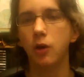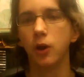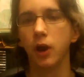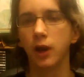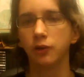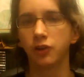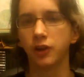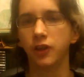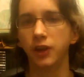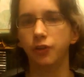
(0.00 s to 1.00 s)
largely
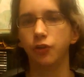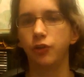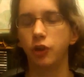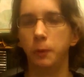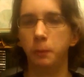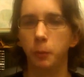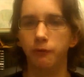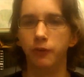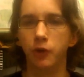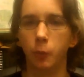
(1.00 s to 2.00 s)
the industry has been
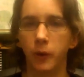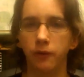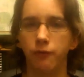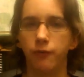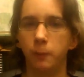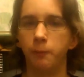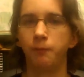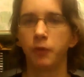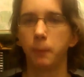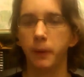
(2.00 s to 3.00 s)
moving away from
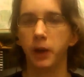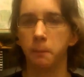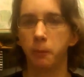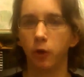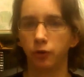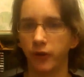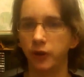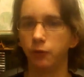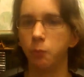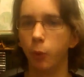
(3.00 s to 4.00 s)
big boss
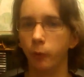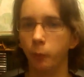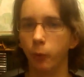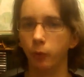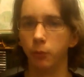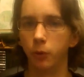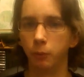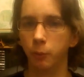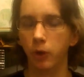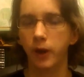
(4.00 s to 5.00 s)
fights more and more and more
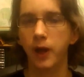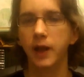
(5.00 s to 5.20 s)
and more.